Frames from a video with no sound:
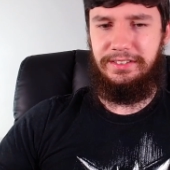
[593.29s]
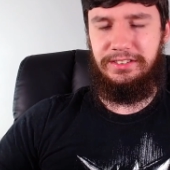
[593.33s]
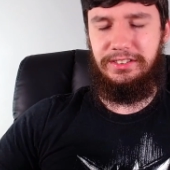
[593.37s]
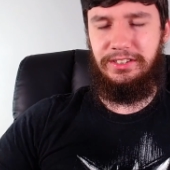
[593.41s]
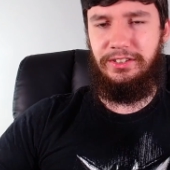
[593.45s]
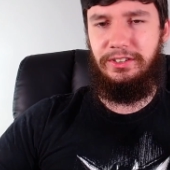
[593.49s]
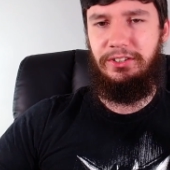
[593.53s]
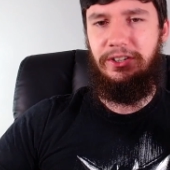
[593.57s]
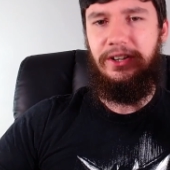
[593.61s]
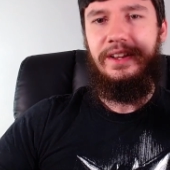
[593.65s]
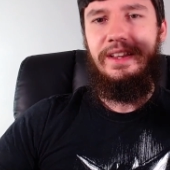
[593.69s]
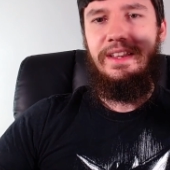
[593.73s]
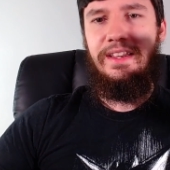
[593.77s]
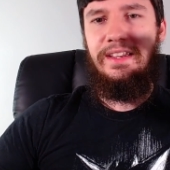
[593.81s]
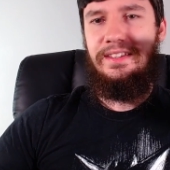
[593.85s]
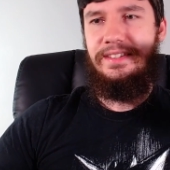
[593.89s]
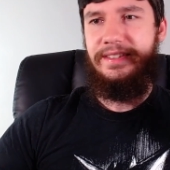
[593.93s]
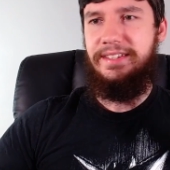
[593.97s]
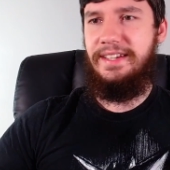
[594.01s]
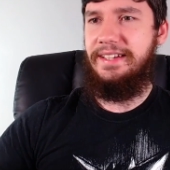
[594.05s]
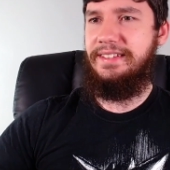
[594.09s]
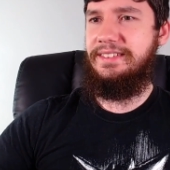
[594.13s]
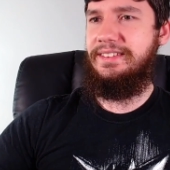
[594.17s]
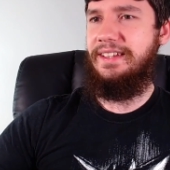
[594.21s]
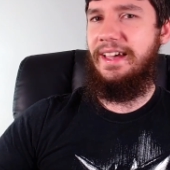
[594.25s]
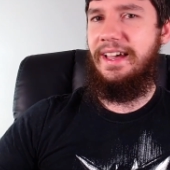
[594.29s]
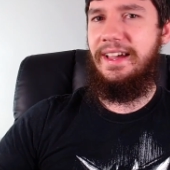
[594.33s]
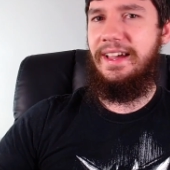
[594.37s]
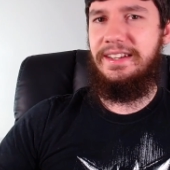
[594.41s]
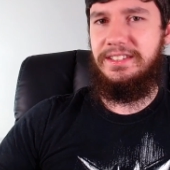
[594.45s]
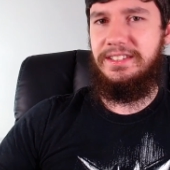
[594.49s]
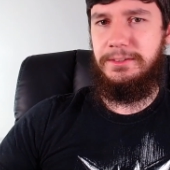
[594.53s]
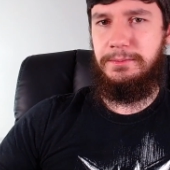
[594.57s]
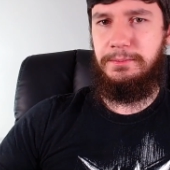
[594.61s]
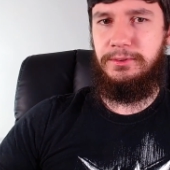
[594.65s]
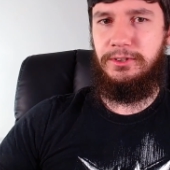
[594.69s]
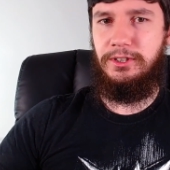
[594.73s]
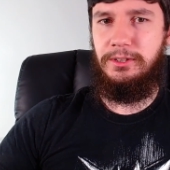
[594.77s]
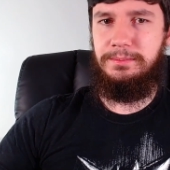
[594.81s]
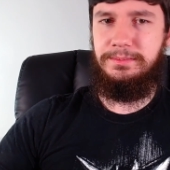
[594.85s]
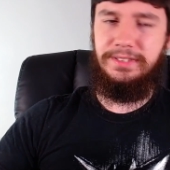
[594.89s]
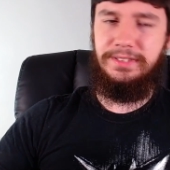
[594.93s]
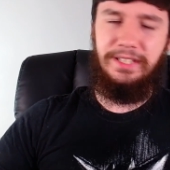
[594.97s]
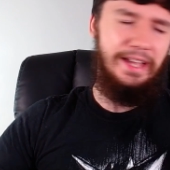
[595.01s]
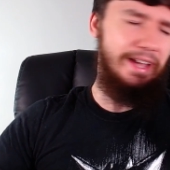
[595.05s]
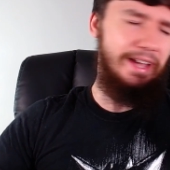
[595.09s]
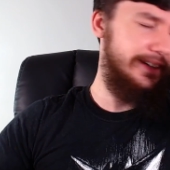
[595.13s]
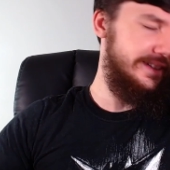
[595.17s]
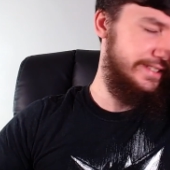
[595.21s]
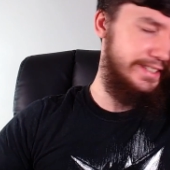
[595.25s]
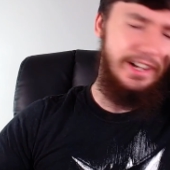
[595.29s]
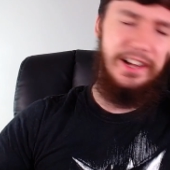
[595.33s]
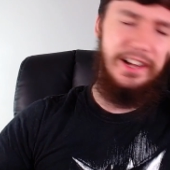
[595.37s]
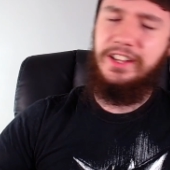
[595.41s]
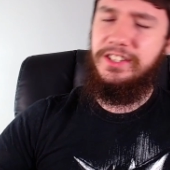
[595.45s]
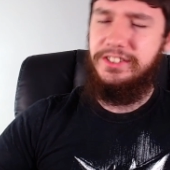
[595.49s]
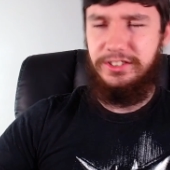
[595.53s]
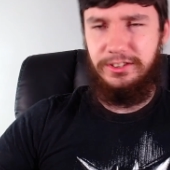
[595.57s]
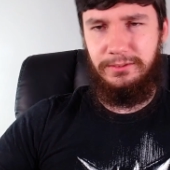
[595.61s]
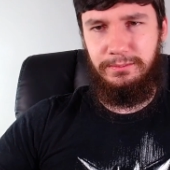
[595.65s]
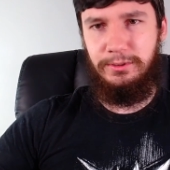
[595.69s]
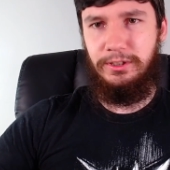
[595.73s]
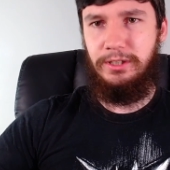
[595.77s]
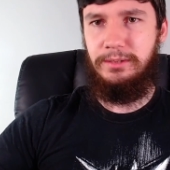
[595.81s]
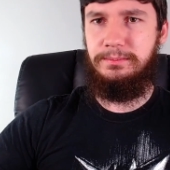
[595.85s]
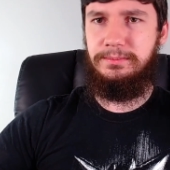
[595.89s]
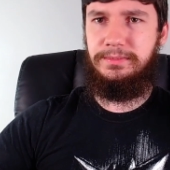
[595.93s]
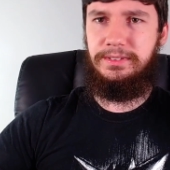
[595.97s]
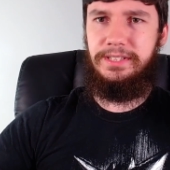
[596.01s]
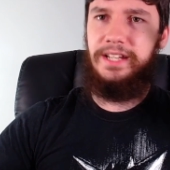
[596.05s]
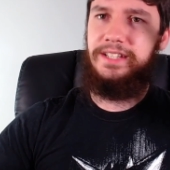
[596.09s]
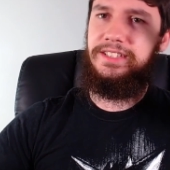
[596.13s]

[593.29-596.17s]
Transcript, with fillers: So, yes, it had its problems. It had tons of problems.